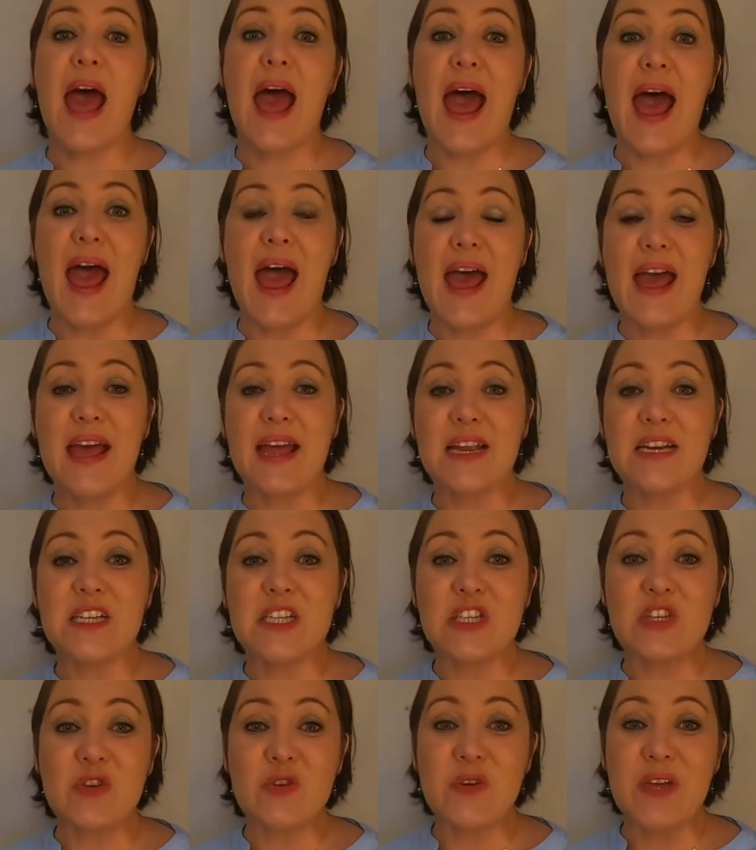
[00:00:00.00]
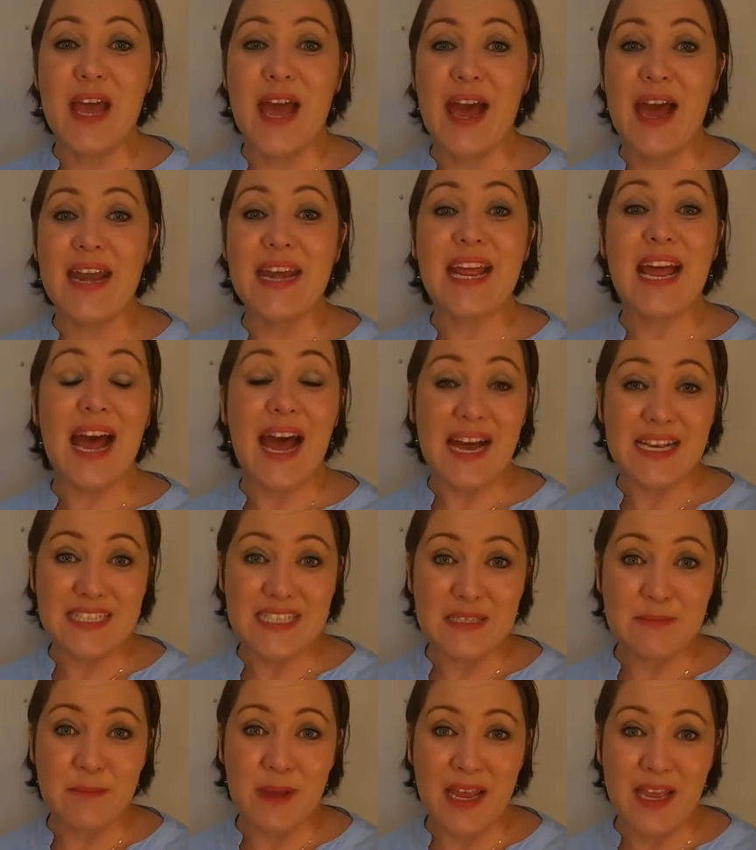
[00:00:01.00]
and you can
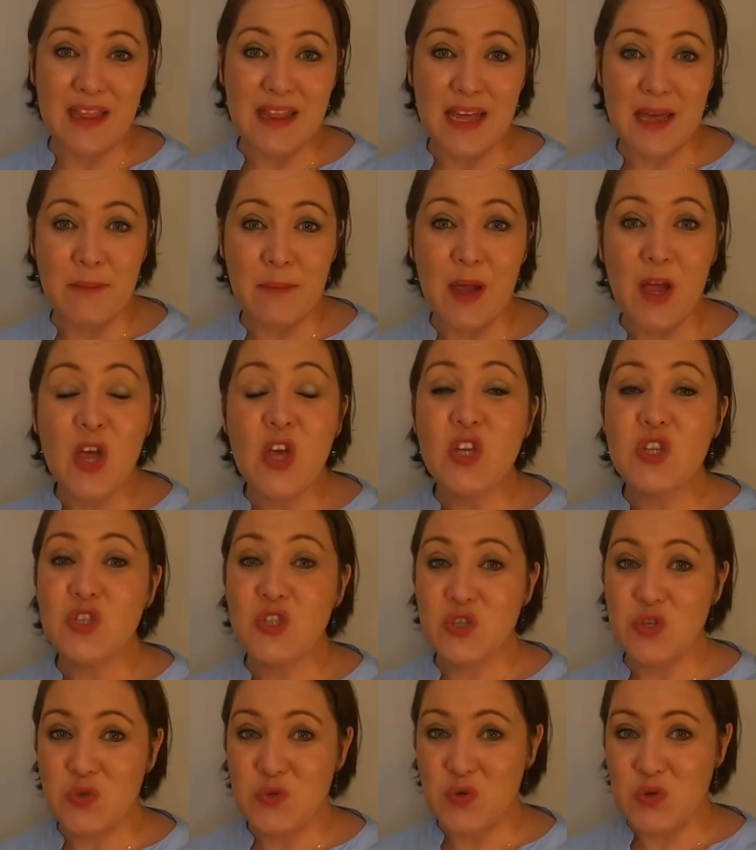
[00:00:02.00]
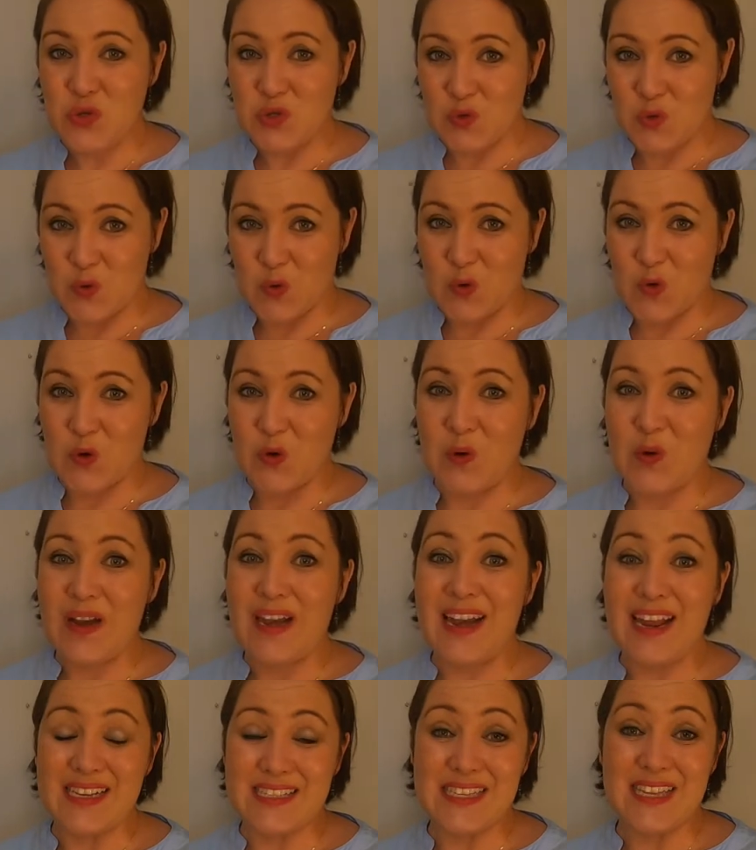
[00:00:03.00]
custom make them to your
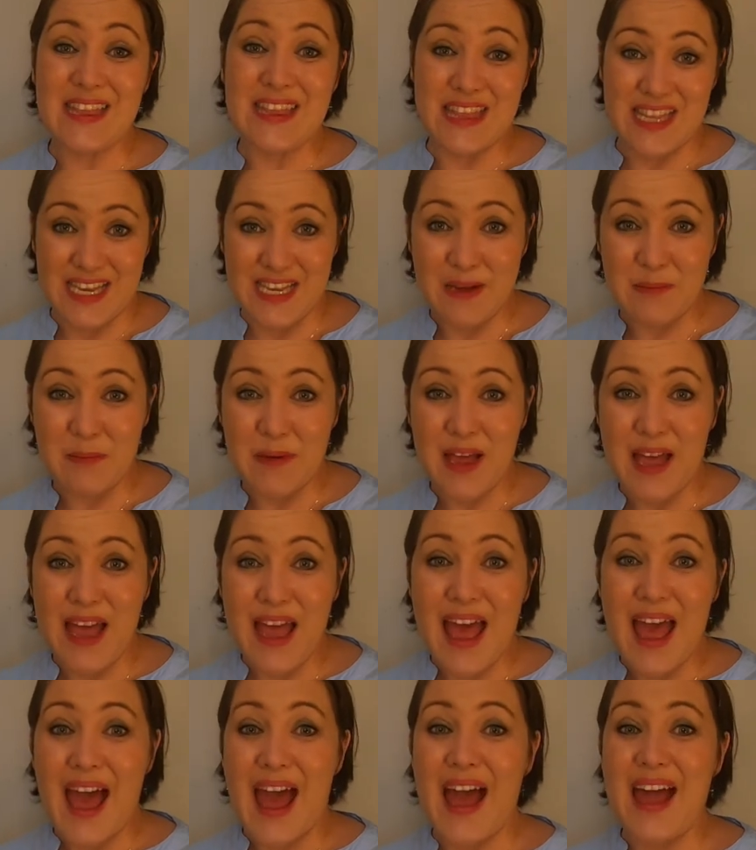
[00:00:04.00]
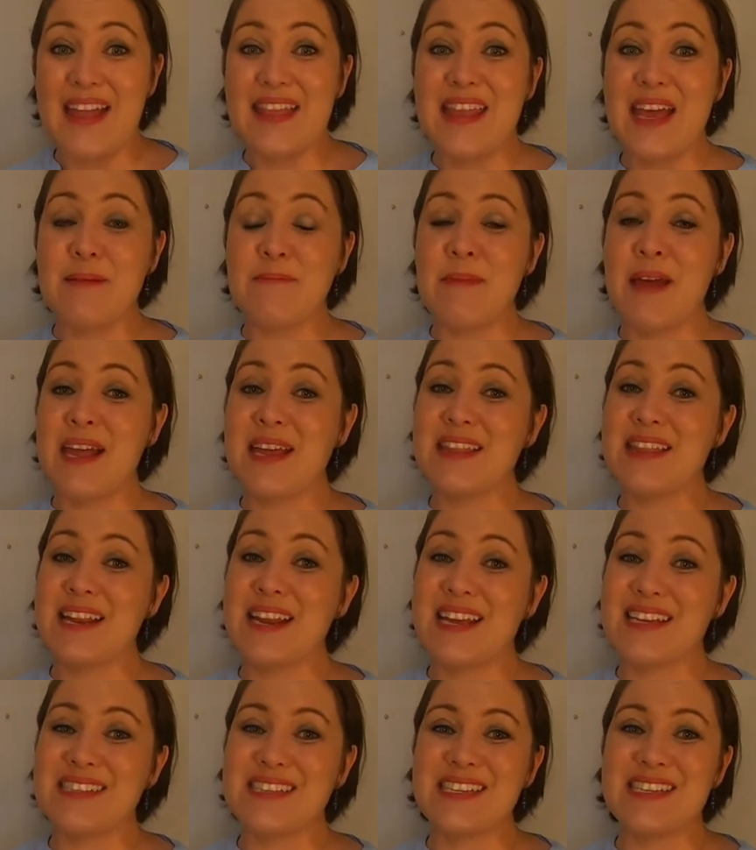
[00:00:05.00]
lesson theme, and they make the
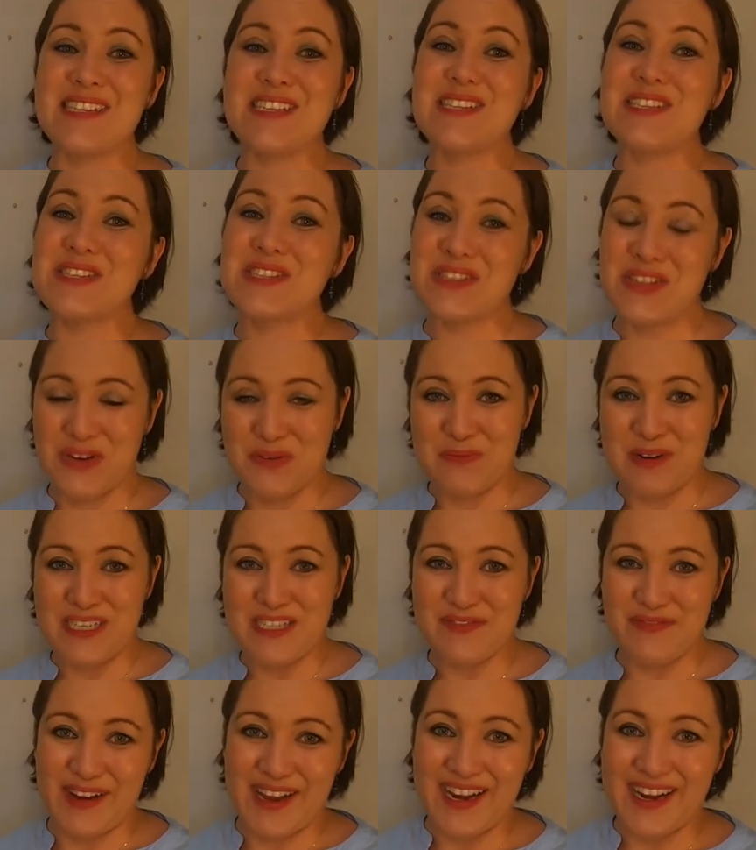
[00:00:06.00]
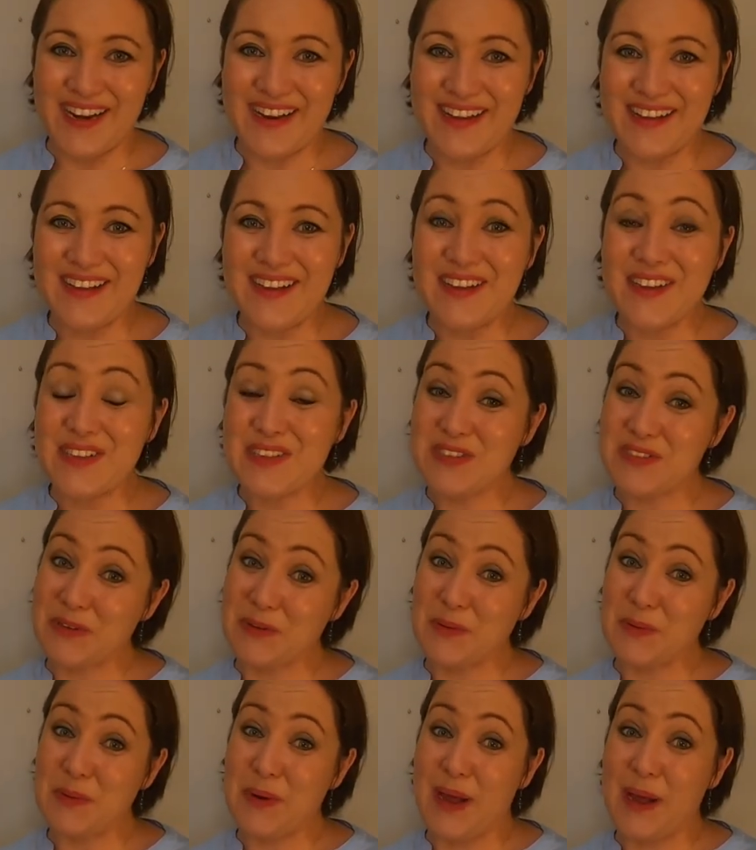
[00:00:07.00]
lessons so much fun.
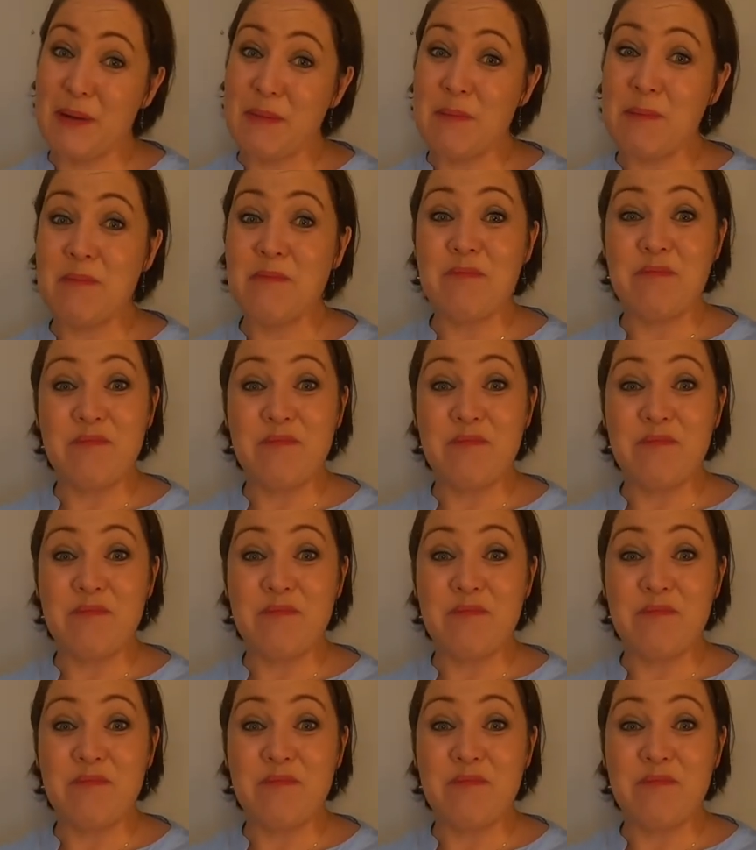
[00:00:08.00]
So